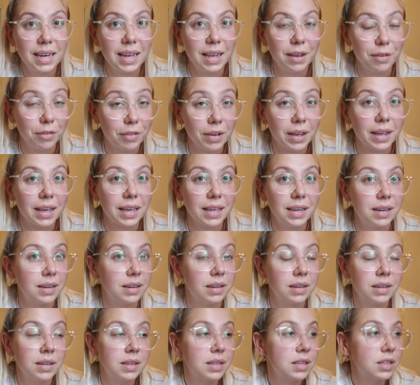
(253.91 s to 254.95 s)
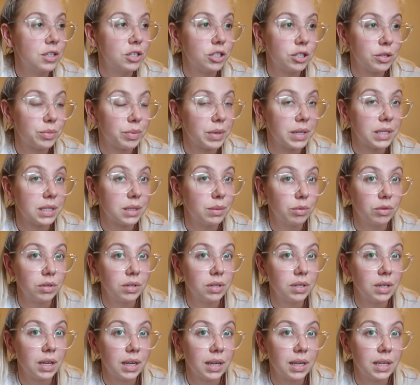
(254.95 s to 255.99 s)
if I can just press the
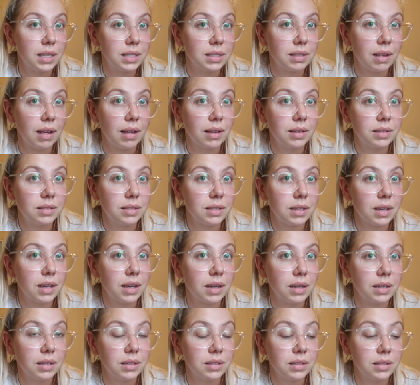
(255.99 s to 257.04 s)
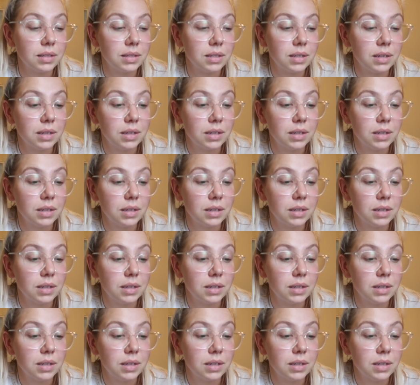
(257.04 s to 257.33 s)
button, like you said, and